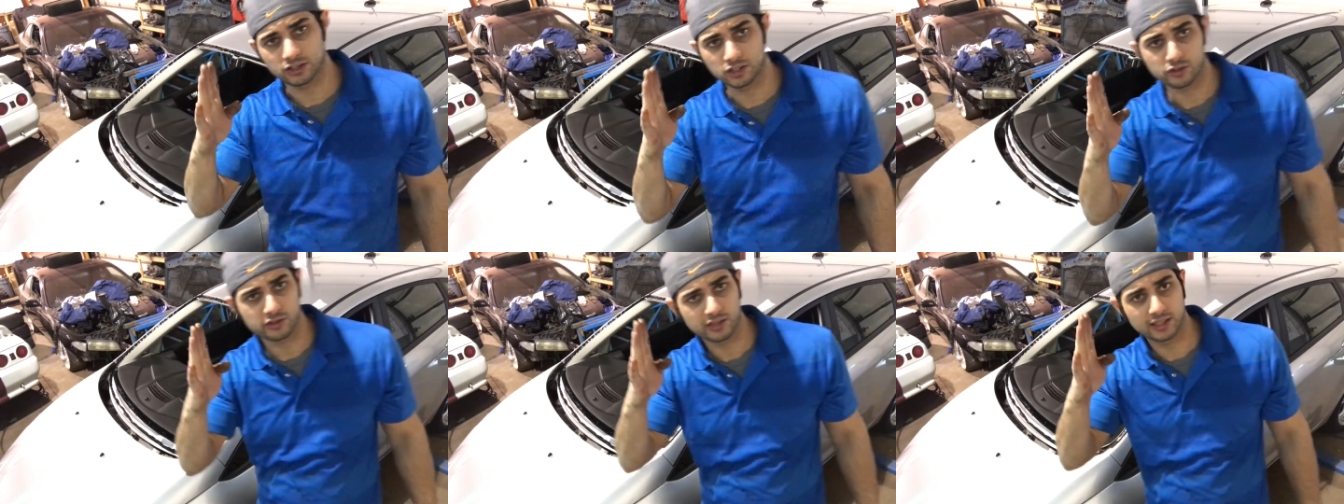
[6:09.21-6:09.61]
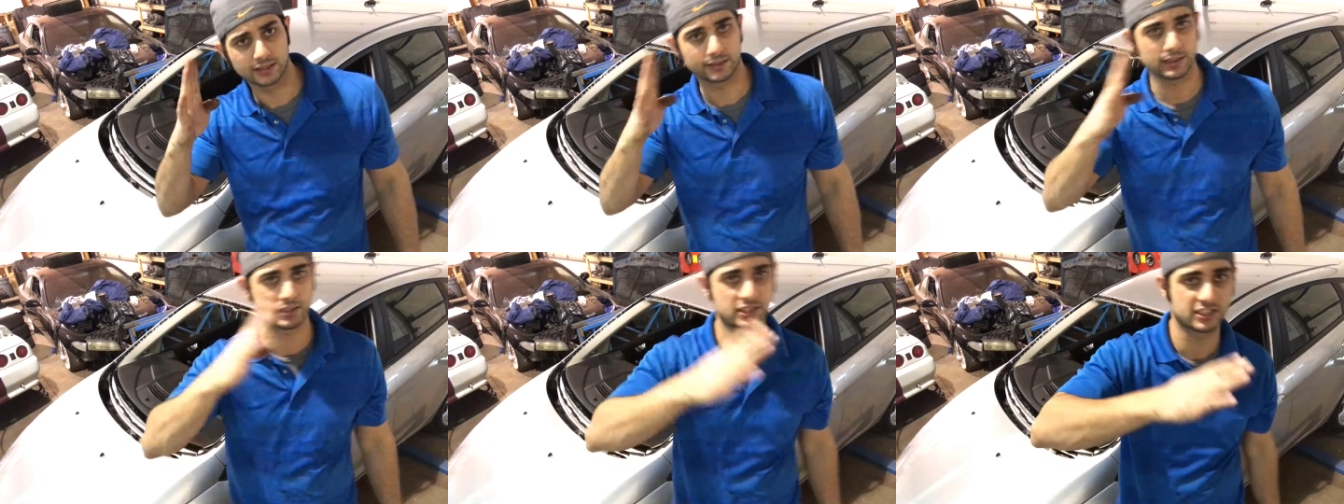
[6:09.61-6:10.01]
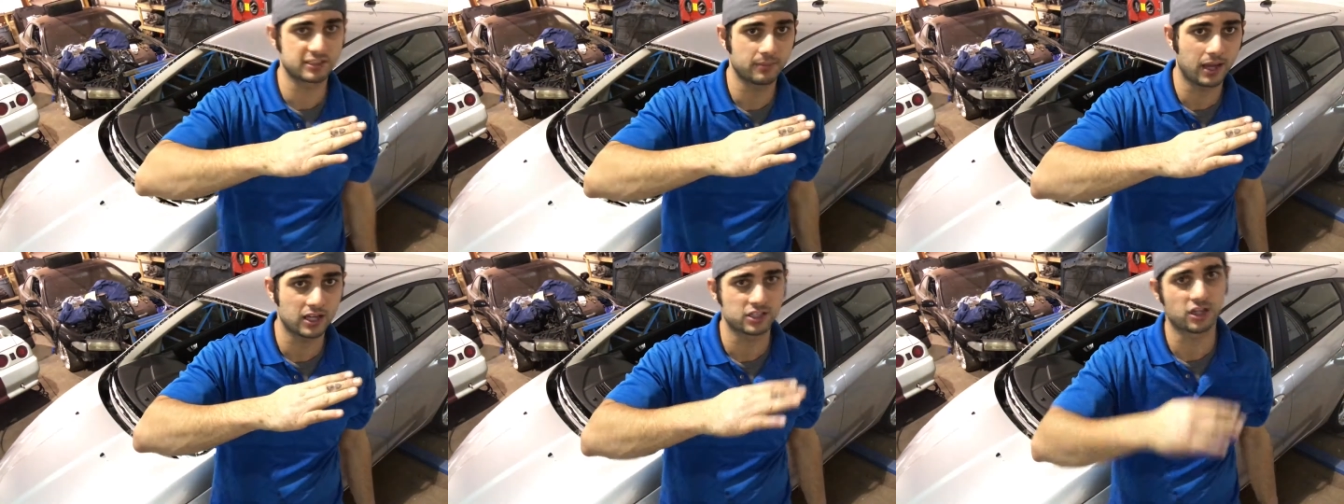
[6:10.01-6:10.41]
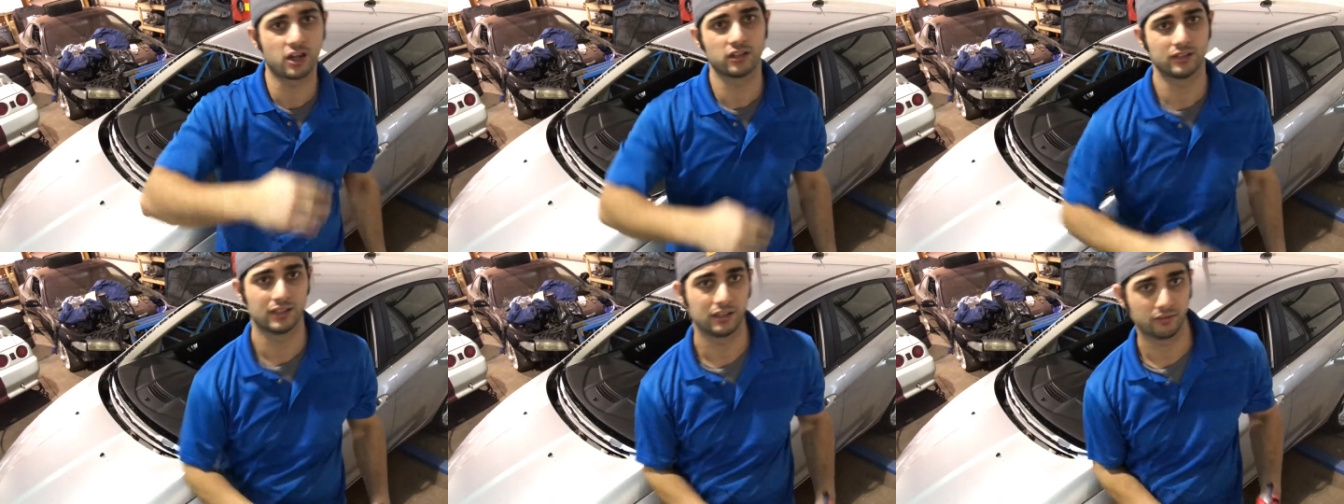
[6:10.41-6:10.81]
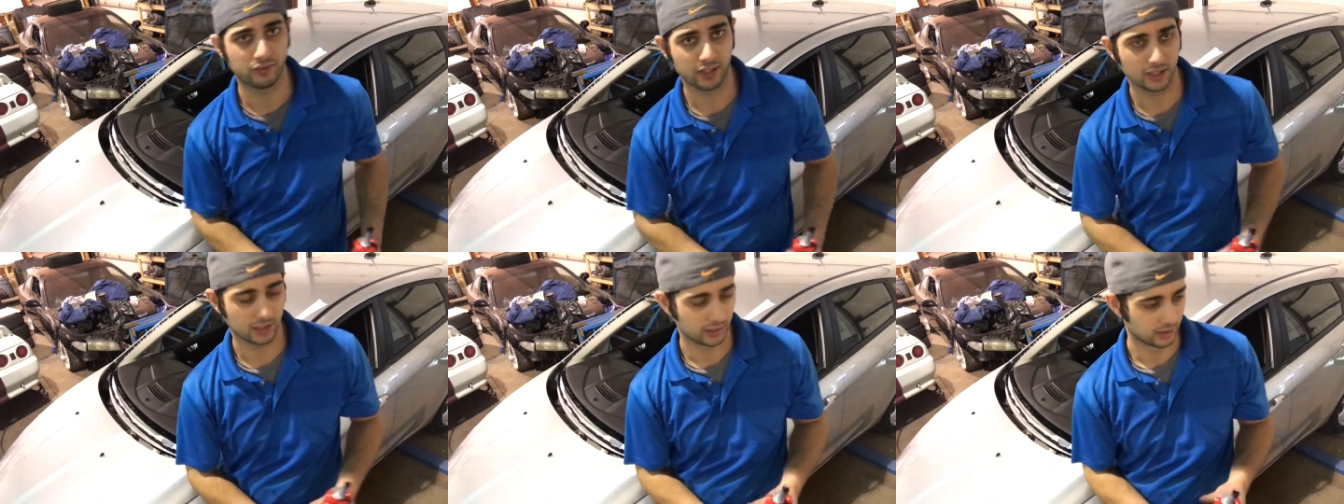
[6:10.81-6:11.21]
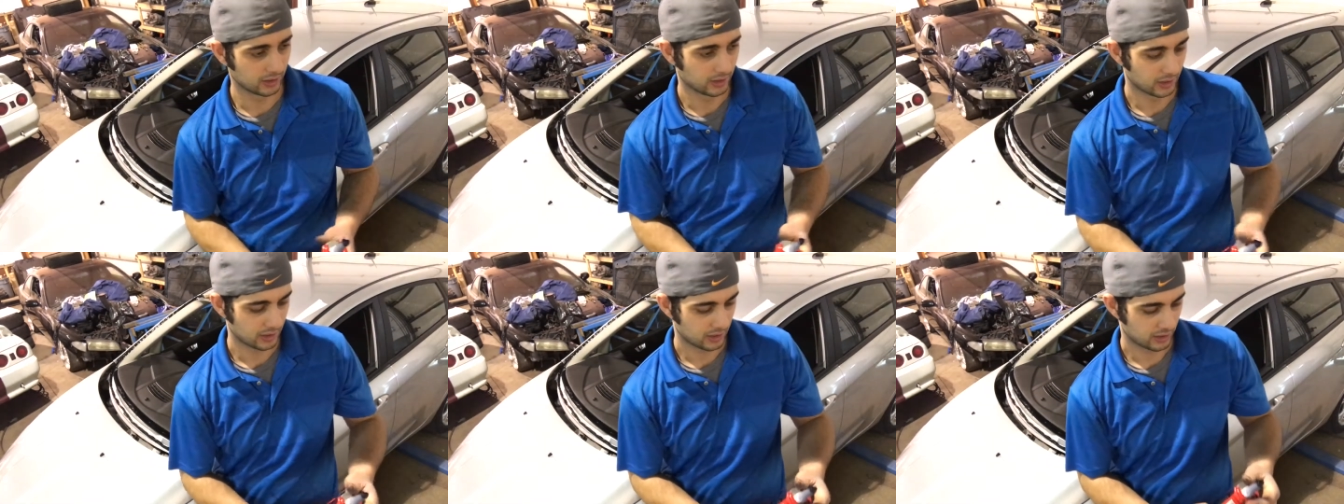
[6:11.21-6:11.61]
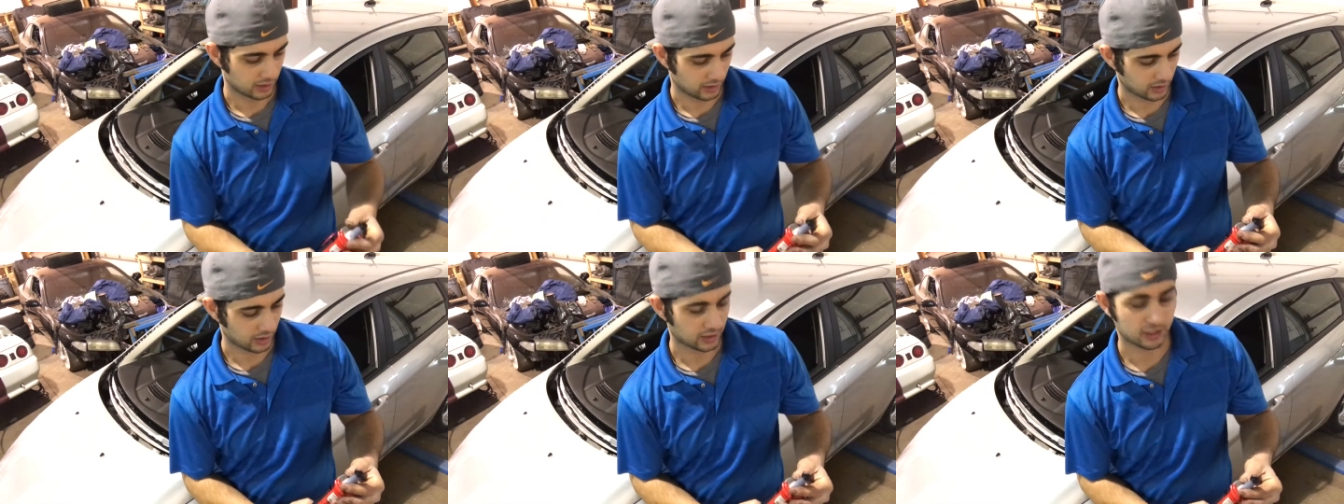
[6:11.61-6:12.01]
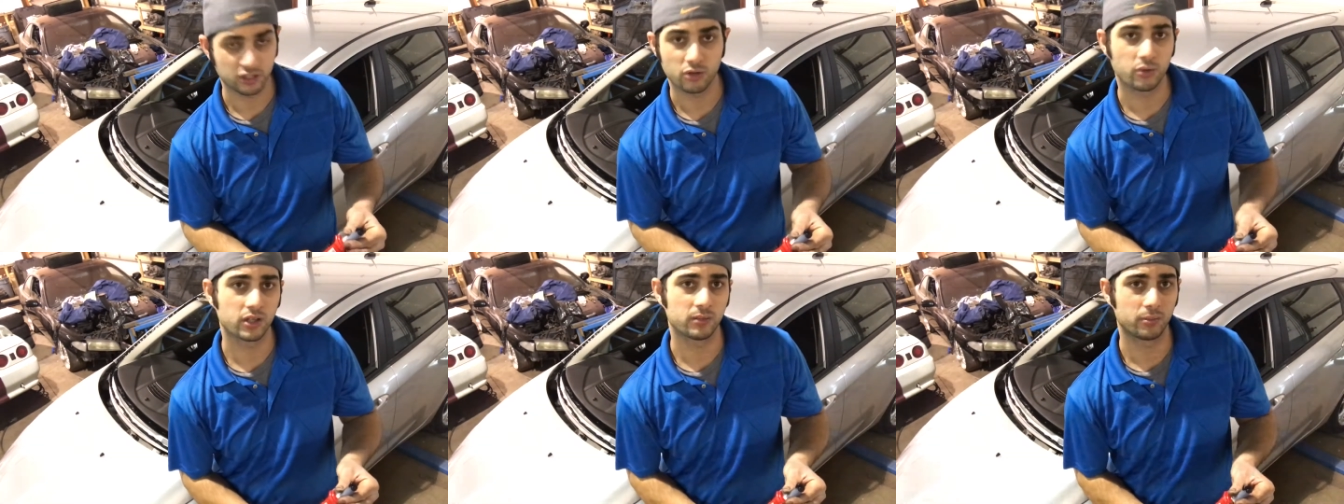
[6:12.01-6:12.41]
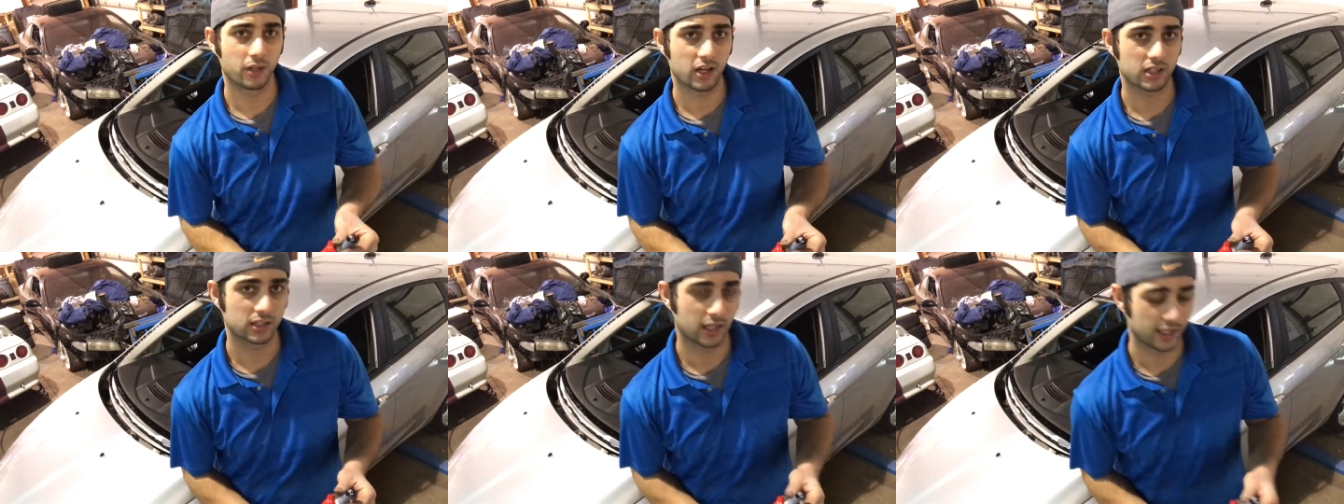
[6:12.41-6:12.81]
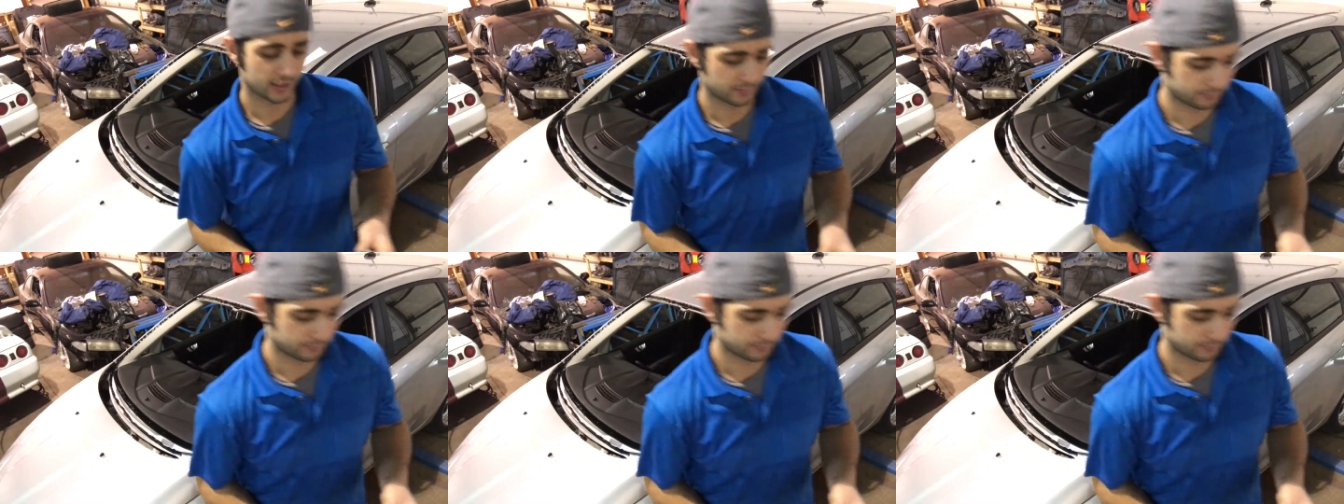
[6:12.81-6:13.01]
the urethane doesn't smash onto the VIN. You don't want to block that.